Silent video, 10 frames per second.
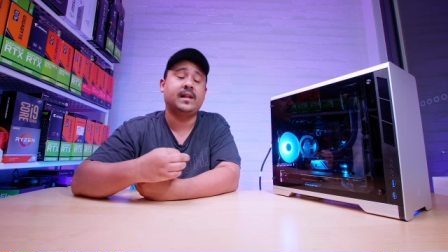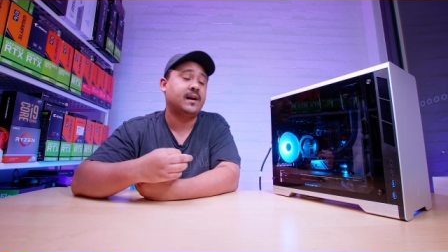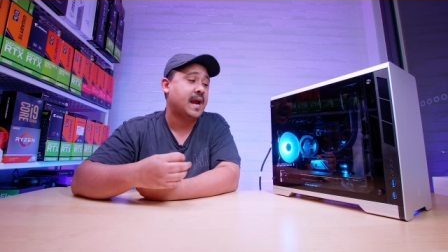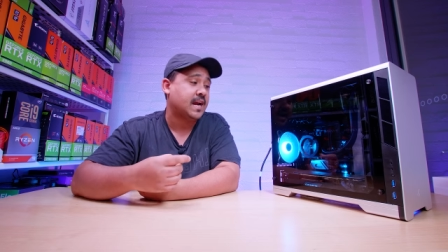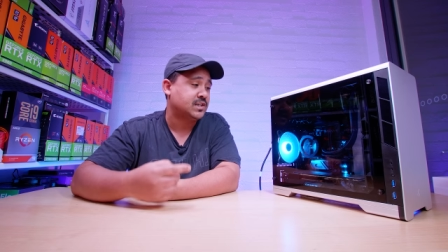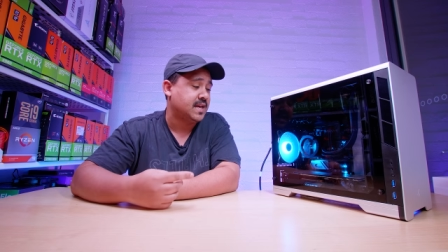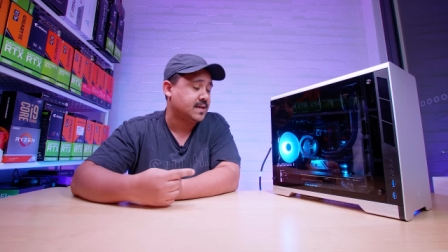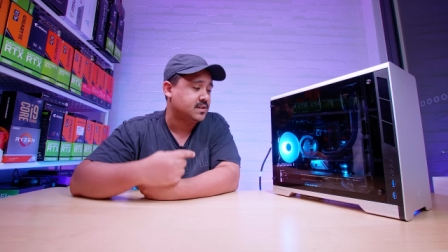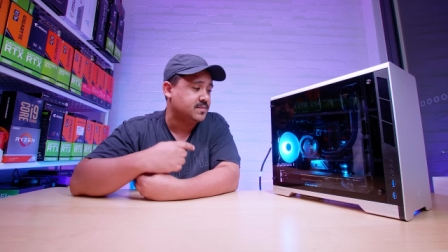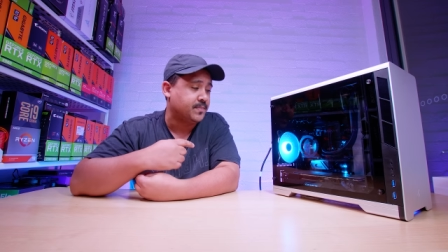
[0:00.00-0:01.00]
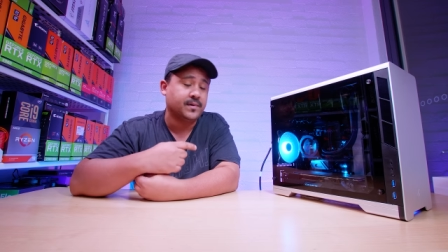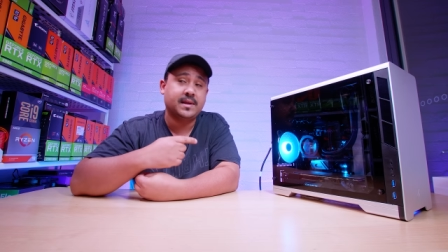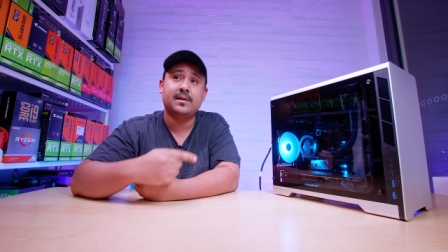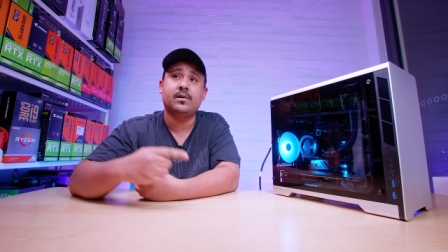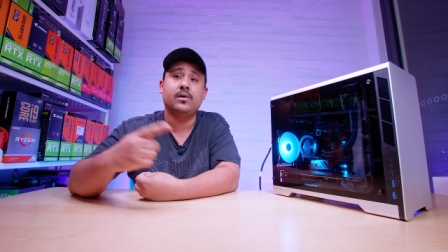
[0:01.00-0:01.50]
Claire actually has this board
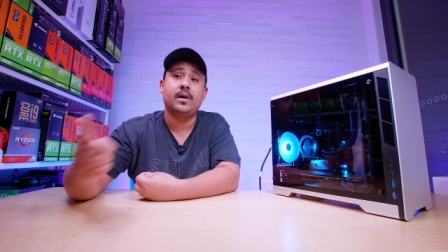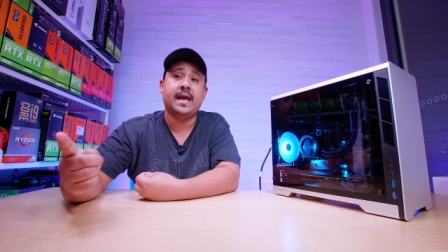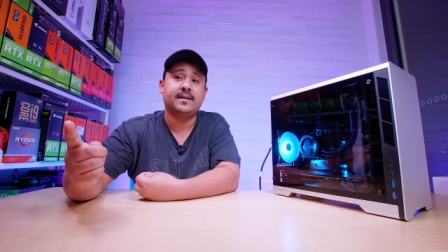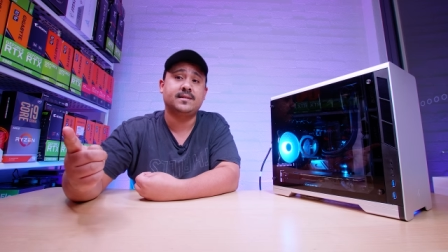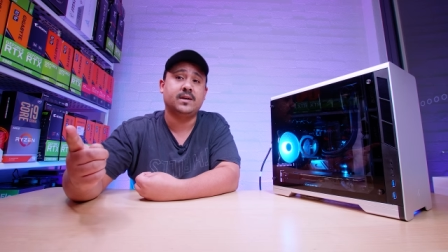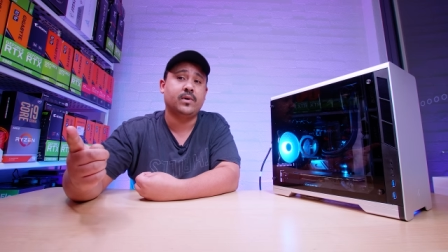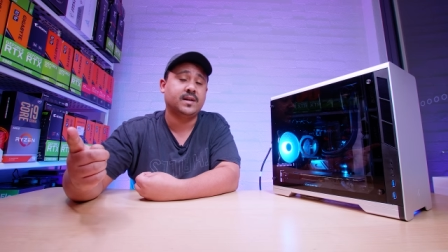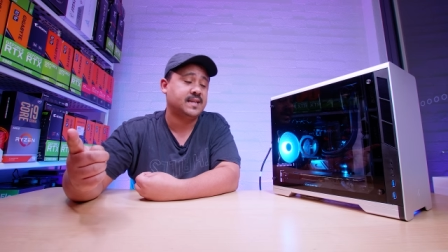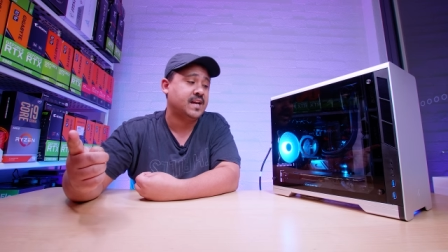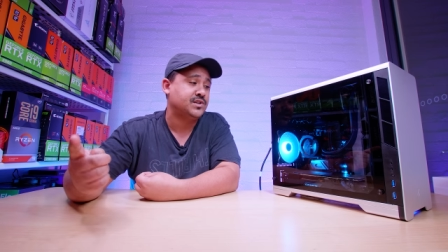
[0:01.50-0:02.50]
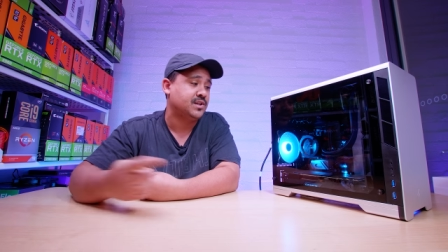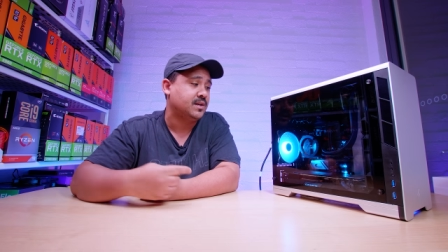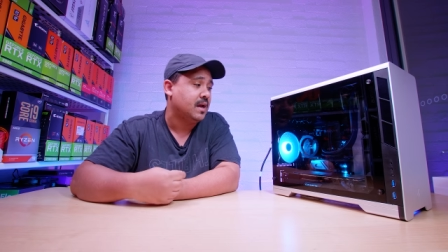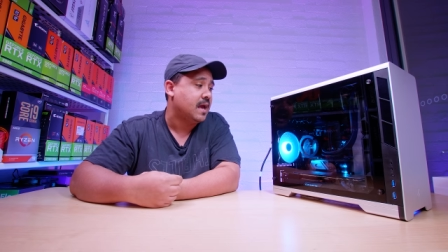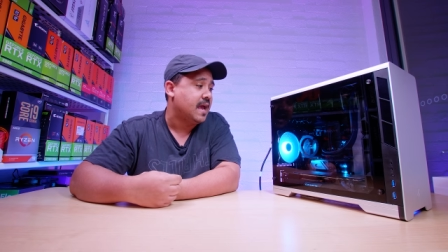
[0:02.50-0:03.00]
in her editing workstation.